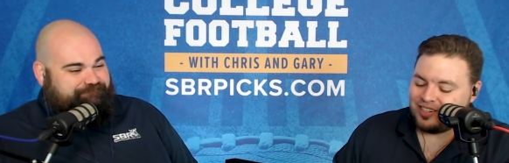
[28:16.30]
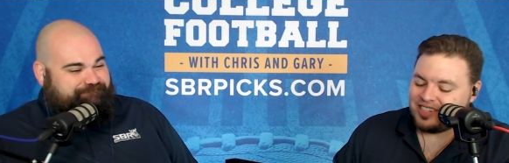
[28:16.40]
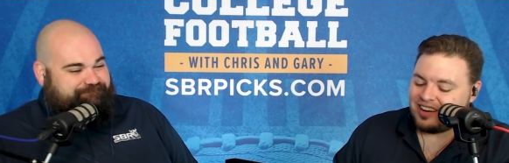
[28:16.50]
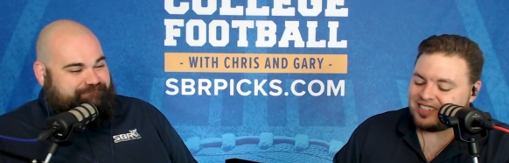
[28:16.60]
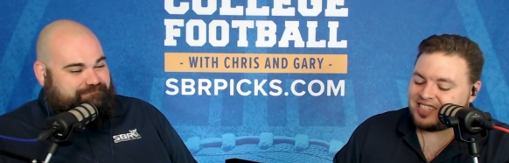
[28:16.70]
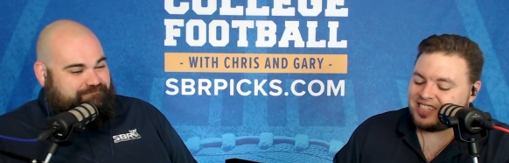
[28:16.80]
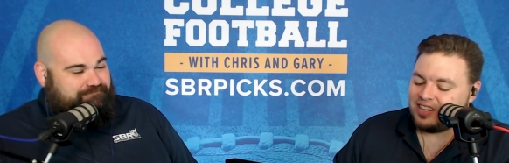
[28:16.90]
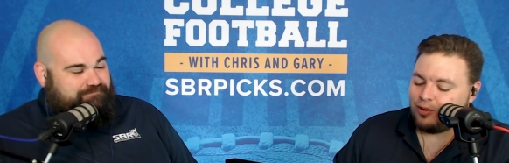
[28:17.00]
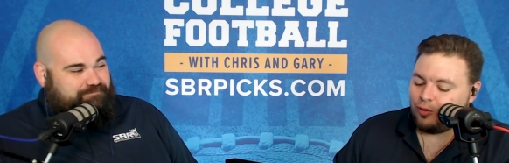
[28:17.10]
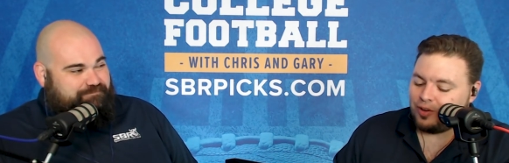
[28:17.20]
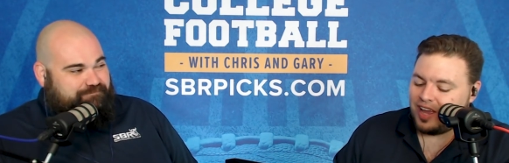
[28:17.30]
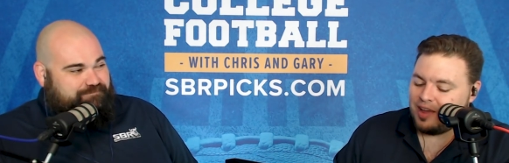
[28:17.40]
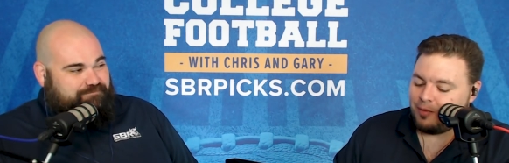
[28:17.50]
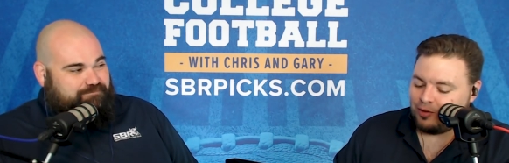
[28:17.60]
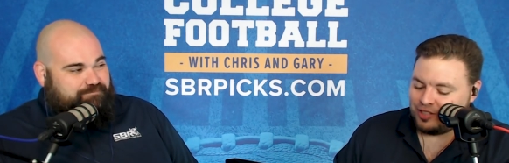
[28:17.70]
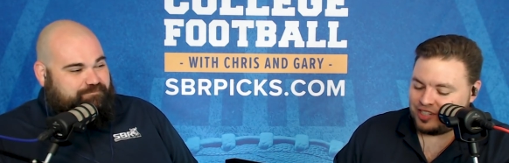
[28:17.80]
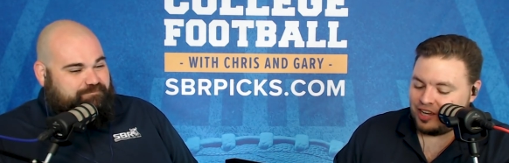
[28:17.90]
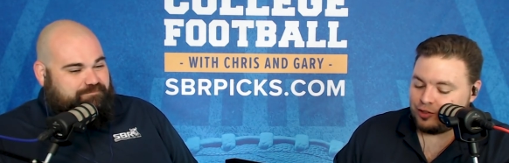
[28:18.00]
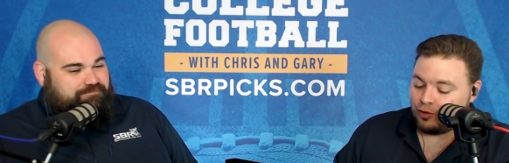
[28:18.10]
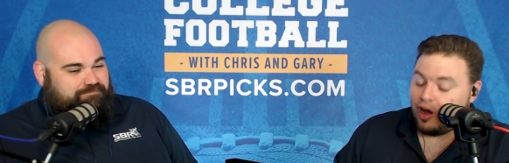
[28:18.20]
Speaker 1: not a single game on the
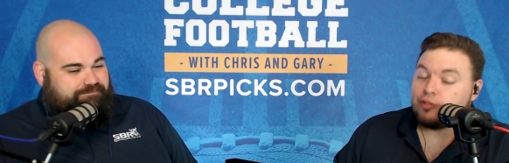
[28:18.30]
schedule other